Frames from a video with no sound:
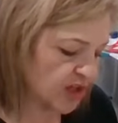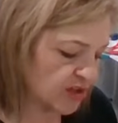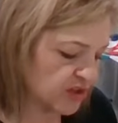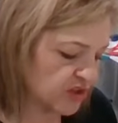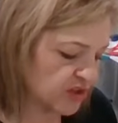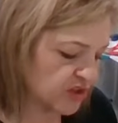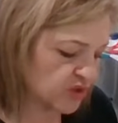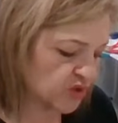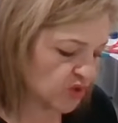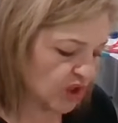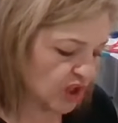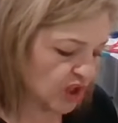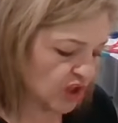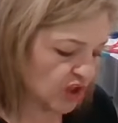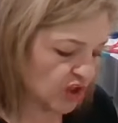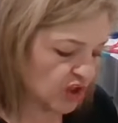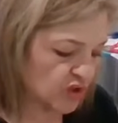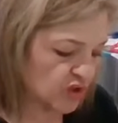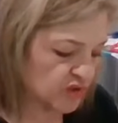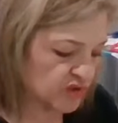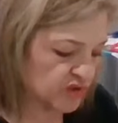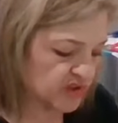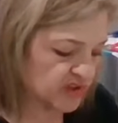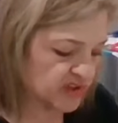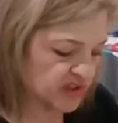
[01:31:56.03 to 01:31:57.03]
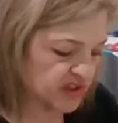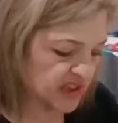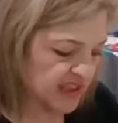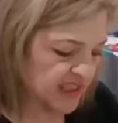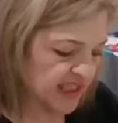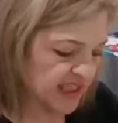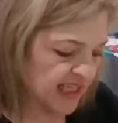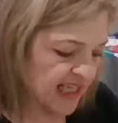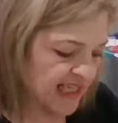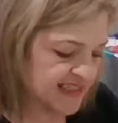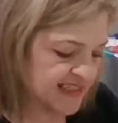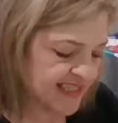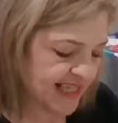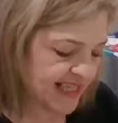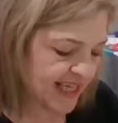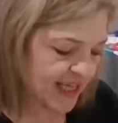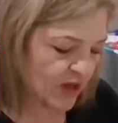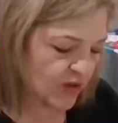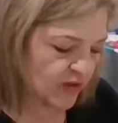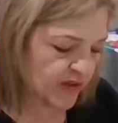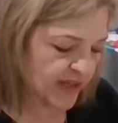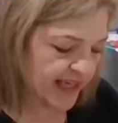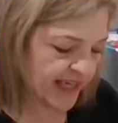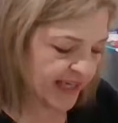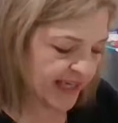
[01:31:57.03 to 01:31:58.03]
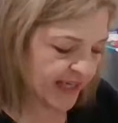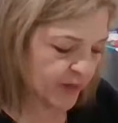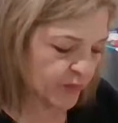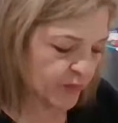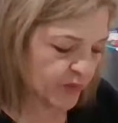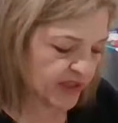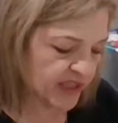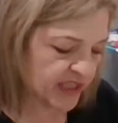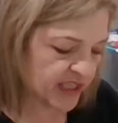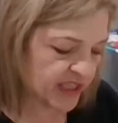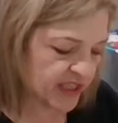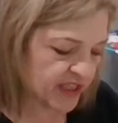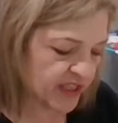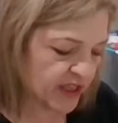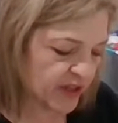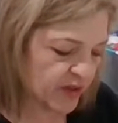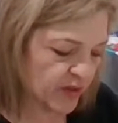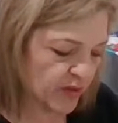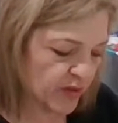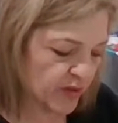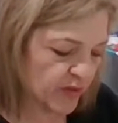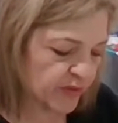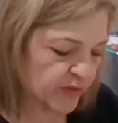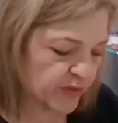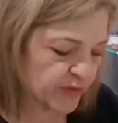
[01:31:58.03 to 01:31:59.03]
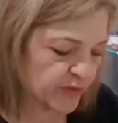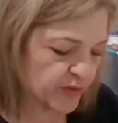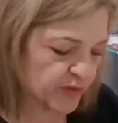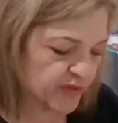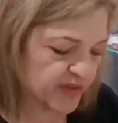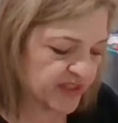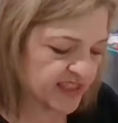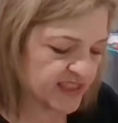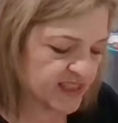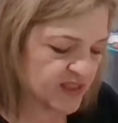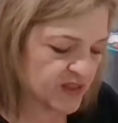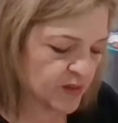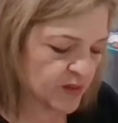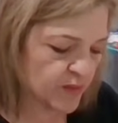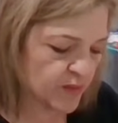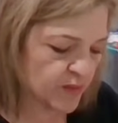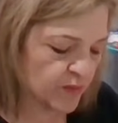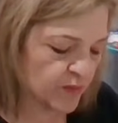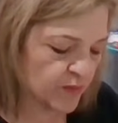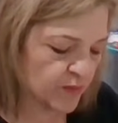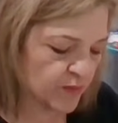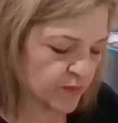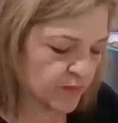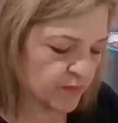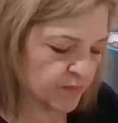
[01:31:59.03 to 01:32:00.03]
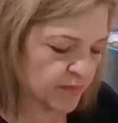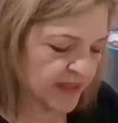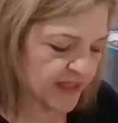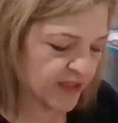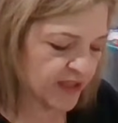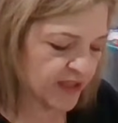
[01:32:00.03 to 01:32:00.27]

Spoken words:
straws and say, "Okay, we're going to go through this mud